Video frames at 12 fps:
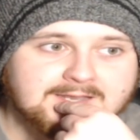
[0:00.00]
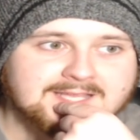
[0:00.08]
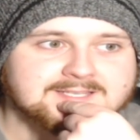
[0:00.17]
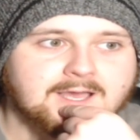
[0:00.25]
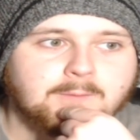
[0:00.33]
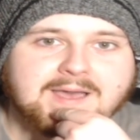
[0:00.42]

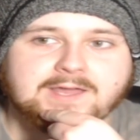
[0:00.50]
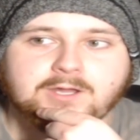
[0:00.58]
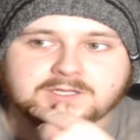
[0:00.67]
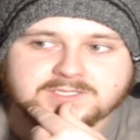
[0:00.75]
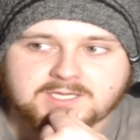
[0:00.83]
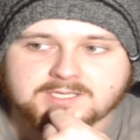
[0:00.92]
That's how
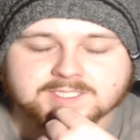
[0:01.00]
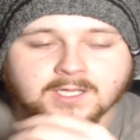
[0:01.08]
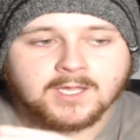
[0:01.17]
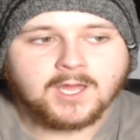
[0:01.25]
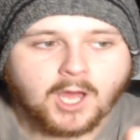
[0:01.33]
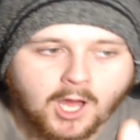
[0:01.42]
badass he is.
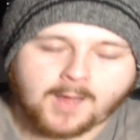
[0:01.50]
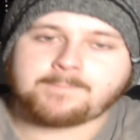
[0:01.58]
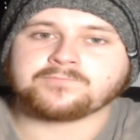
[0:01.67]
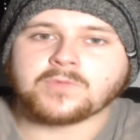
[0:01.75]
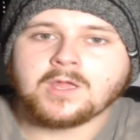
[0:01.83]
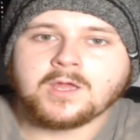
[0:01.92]

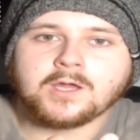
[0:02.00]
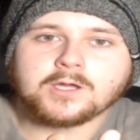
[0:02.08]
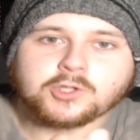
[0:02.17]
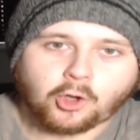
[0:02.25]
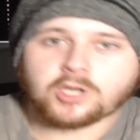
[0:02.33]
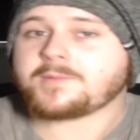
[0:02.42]
Conor
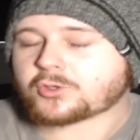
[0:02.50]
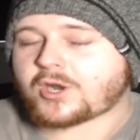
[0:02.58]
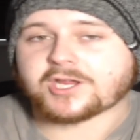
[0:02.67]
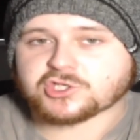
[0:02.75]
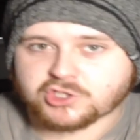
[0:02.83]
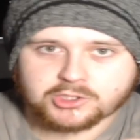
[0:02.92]

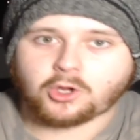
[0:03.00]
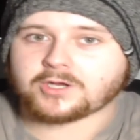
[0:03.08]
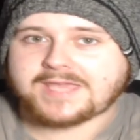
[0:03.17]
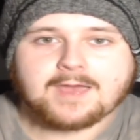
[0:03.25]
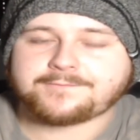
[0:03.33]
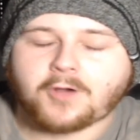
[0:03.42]
McGregor should not
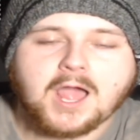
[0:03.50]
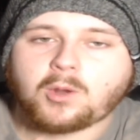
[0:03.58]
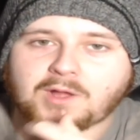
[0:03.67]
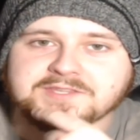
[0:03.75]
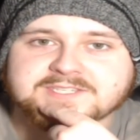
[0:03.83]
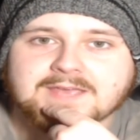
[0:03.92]
get a fight at
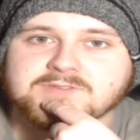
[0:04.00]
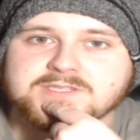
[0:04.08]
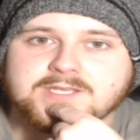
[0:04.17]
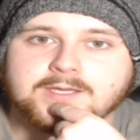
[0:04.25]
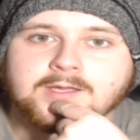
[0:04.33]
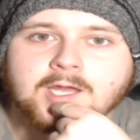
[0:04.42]

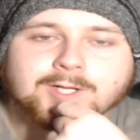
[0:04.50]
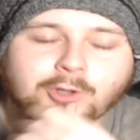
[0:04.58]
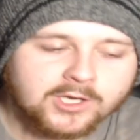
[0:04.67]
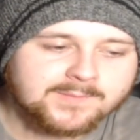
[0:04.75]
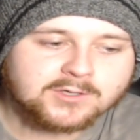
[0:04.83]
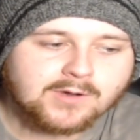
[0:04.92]
170.
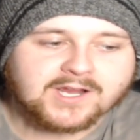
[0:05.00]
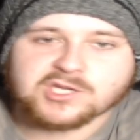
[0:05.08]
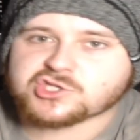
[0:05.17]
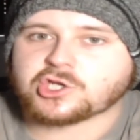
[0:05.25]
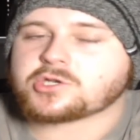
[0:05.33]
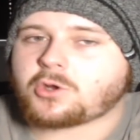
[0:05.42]
Conor McGregor
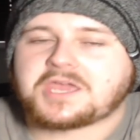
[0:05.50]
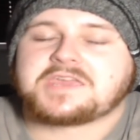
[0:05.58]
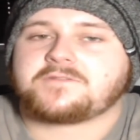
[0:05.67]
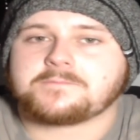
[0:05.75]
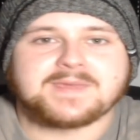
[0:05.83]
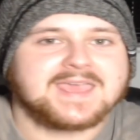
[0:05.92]
should not
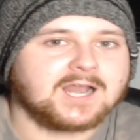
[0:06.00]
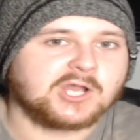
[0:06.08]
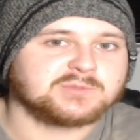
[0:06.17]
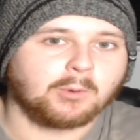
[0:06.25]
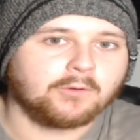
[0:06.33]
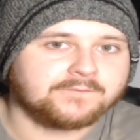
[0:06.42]
even be
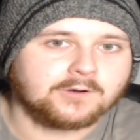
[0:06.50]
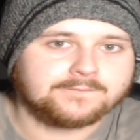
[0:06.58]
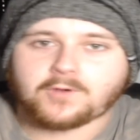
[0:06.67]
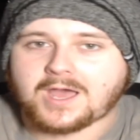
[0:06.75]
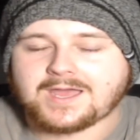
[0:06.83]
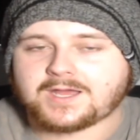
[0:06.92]
eligible for a
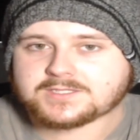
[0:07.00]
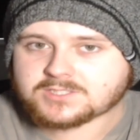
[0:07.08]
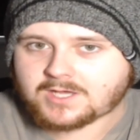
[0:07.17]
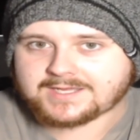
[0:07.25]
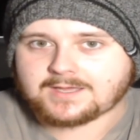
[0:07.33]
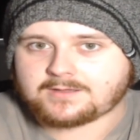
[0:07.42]
fight
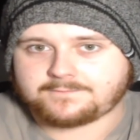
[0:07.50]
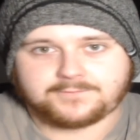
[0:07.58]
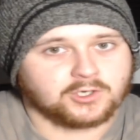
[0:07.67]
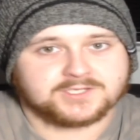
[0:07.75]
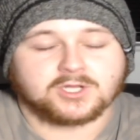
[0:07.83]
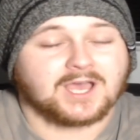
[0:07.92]

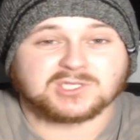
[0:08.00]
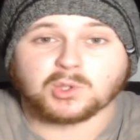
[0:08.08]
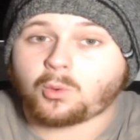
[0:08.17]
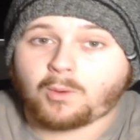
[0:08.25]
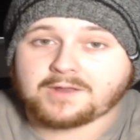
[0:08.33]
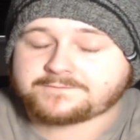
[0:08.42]
for a
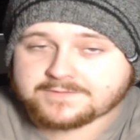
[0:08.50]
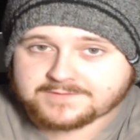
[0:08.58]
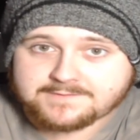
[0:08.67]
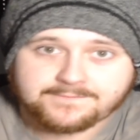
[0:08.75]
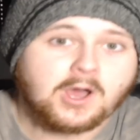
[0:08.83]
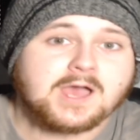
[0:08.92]
title at
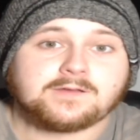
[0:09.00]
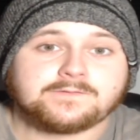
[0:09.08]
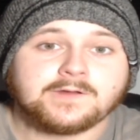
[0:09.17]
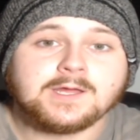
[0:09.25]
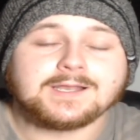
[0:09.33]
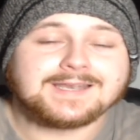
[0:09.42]

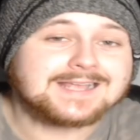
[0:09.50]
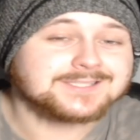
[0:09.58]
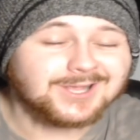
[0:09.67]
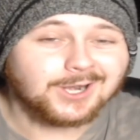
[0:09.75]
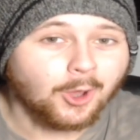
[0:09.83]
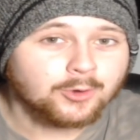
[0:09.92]
155,
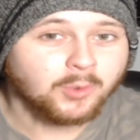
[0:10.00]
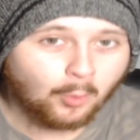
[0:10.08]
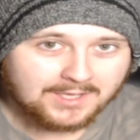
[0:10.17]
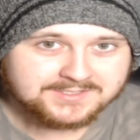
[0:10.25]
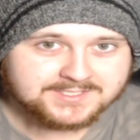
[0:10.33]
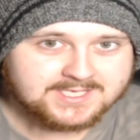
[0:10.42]
let alone
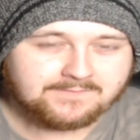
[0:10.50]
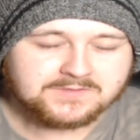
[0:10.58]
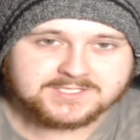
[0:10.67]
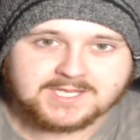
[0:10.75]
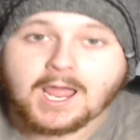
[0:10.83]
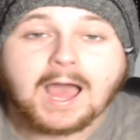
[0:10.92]

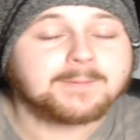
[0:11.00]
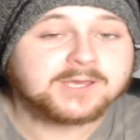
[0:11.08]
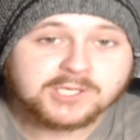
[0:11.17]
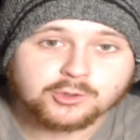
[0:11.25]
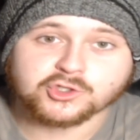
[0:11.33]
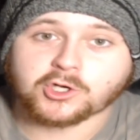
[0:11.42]
170. I'm a
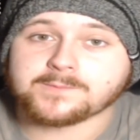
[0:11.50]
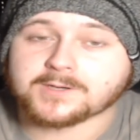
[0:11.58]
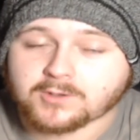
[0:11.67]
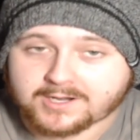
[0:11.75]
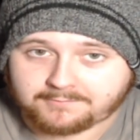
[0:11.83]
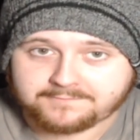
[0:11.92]
huge Conor
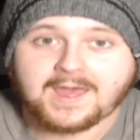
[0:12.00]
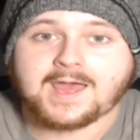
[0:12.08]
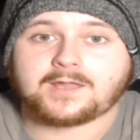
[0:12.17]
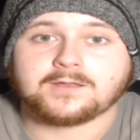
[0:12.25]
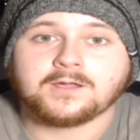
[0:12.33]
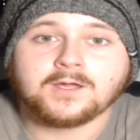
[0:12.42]
McGregor
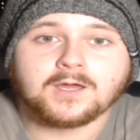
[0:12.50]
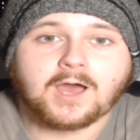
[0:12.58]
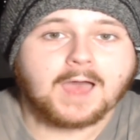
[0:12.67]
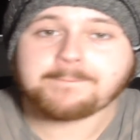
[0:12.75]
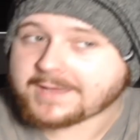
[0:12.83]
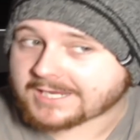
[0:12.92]
fan.
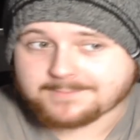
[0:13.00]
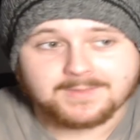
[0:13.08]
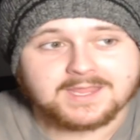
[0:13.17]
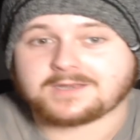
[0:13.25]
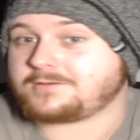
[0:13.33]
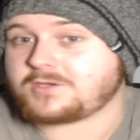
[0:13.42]
I pick him
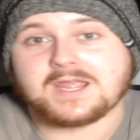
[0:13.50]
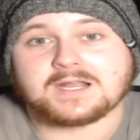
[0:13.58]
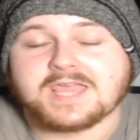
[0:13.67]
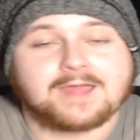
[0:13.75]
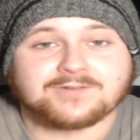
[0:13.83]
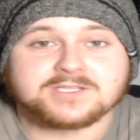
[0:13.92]
in
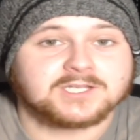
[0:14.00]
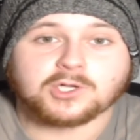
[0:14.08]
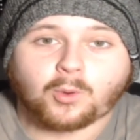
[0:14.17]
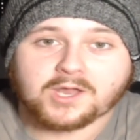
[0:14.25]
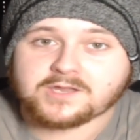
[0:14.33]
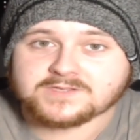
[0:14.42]
nearly every
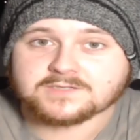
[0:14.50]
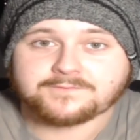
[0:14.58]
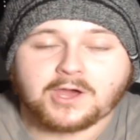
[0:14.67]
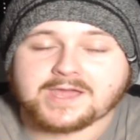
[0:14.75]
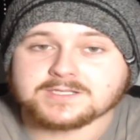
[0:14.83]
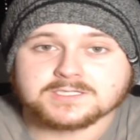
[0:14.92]
single one of his
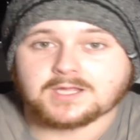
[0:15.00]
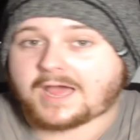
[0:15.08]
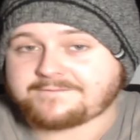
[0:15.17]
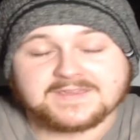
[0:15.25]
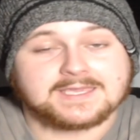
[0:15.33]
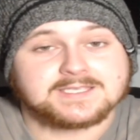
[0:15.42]
fights.
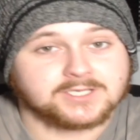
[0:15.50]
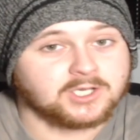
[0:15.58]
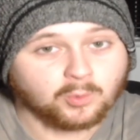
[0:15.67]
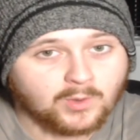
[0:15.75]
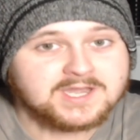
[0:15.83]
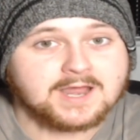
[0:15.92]
I think he's going
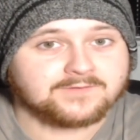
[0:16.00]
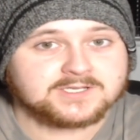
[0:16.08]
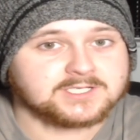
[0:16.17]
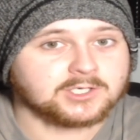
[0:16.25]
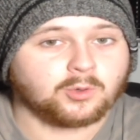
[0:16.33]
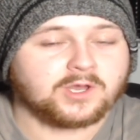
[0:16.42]
to win every
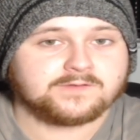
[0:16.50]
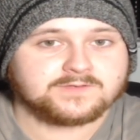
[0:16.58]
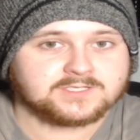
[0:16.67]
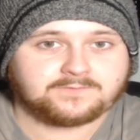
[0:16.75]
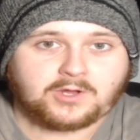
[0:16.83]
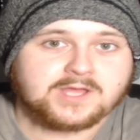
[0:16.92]
single one of
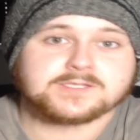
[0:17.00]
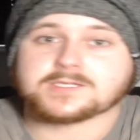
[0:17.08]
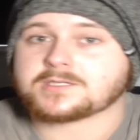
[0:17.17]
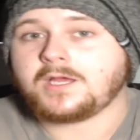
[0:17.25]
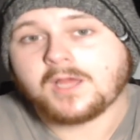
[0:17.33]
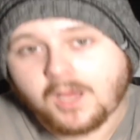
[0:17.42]
his
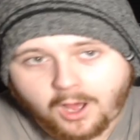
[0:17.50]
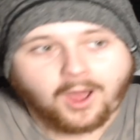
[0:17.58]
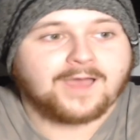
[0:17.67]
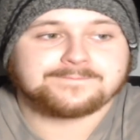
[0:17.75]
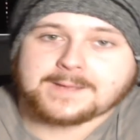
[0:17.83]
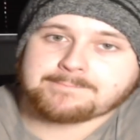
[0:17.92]
fights.
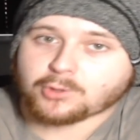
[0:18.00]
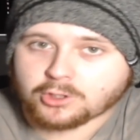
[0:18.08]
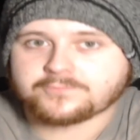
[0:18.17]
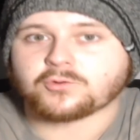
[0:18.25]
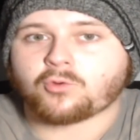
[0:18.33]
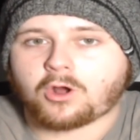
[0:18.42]
I've been
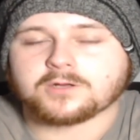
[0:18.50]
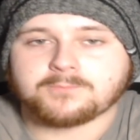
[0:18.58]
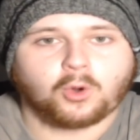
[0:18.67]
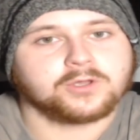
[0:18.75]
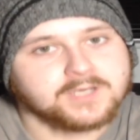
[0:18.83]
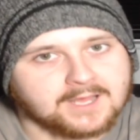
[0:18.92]
proved wrong
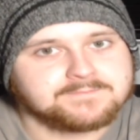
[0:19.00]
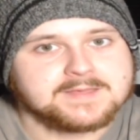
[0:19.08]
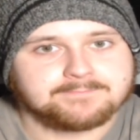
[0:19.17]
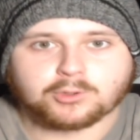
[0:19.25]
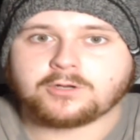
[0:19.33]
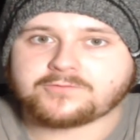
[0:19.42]
more than I've
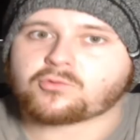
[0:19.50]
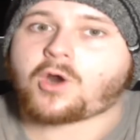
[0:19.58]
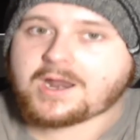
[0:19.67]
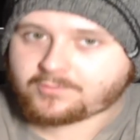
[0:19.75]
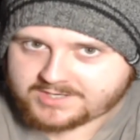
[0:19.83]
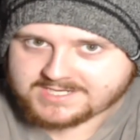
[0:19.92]
been proved
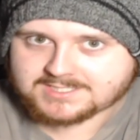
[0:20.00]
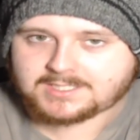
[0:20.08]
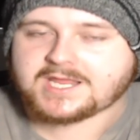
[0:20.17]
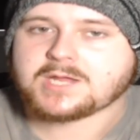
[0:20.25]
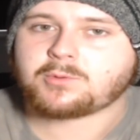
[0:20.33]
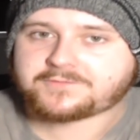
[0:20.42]
right
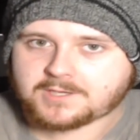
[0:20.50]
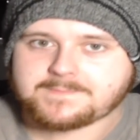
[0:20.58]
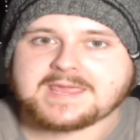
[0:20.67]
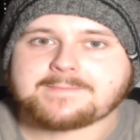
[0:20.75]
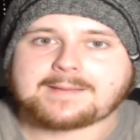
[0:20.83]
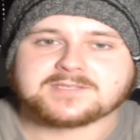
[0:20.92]
recently with
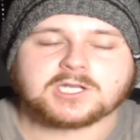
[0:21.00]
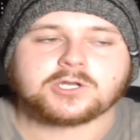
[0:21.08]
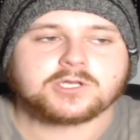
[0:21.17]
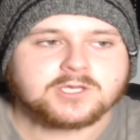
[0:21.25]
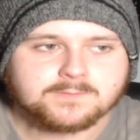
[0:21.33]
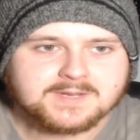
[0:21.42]
Khabib
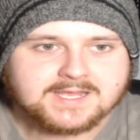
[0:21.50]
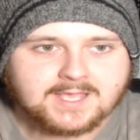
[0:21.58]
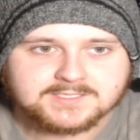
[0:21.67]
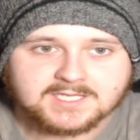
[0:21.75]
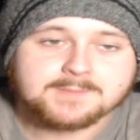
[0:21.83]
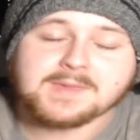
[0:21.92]
absolutely
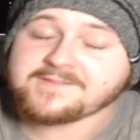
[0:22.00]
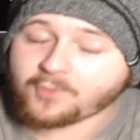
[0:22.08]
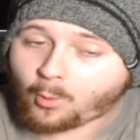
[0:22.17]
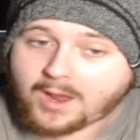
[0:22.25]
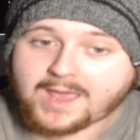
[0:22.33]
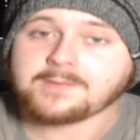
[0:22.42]
humiliating him.
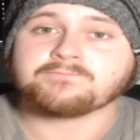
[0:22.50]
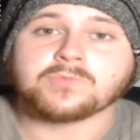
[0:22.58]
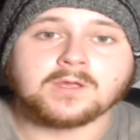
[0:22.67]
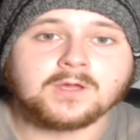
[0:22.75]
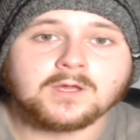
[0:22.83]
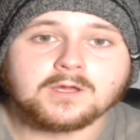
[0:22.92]
Either way,
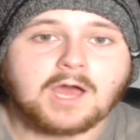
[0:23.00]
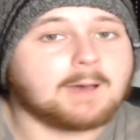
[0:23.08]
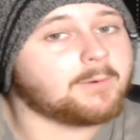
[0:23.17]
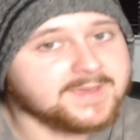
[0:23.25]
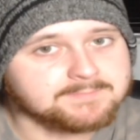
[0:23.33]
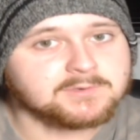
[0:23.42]

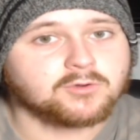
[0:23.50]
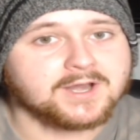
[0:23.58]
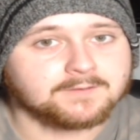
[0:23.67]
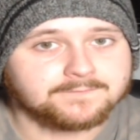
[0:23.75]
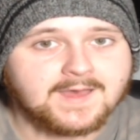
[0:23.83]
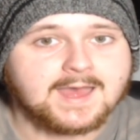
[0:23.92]
I'm a big
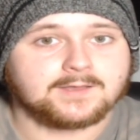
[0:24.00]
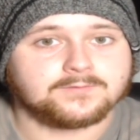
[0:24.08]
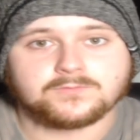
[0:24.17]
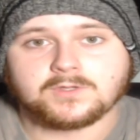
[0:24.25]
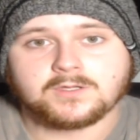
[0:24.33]
McGregor fan.